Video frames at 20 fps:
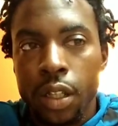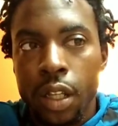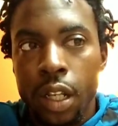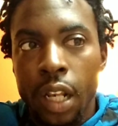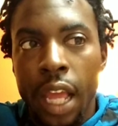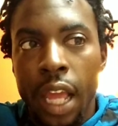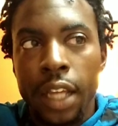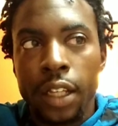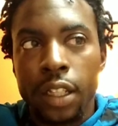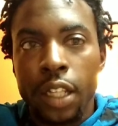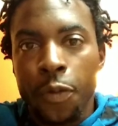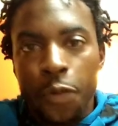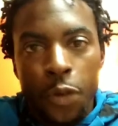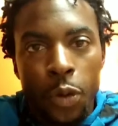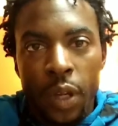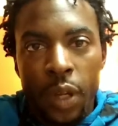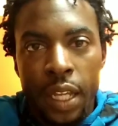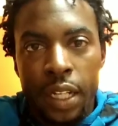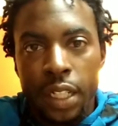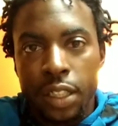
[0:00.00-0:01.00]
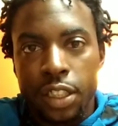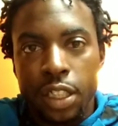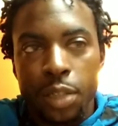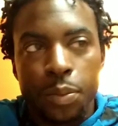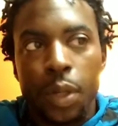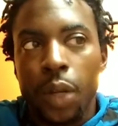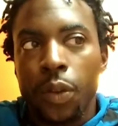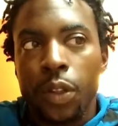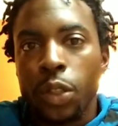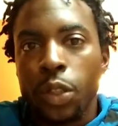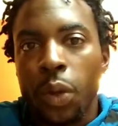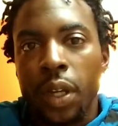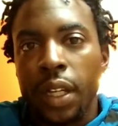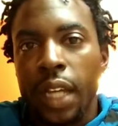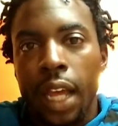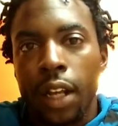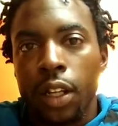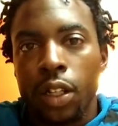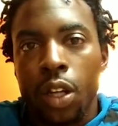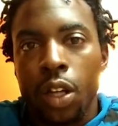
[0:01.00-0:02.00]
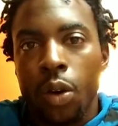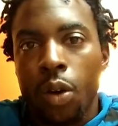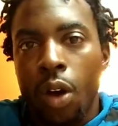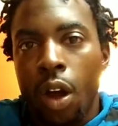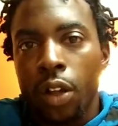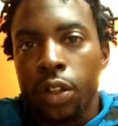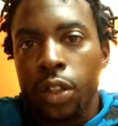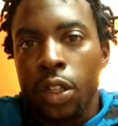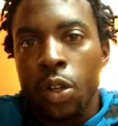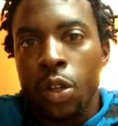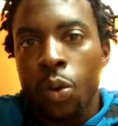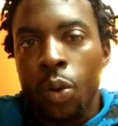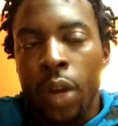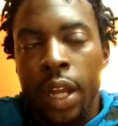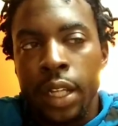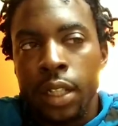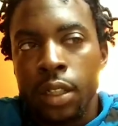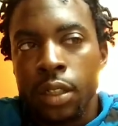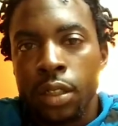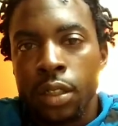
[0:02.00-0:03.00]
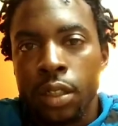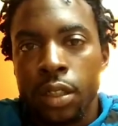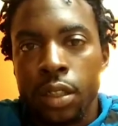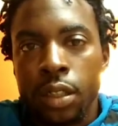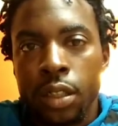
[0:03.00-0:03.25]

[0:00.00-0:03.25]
Like, if you innocent, brother, you ain't got to go all the way.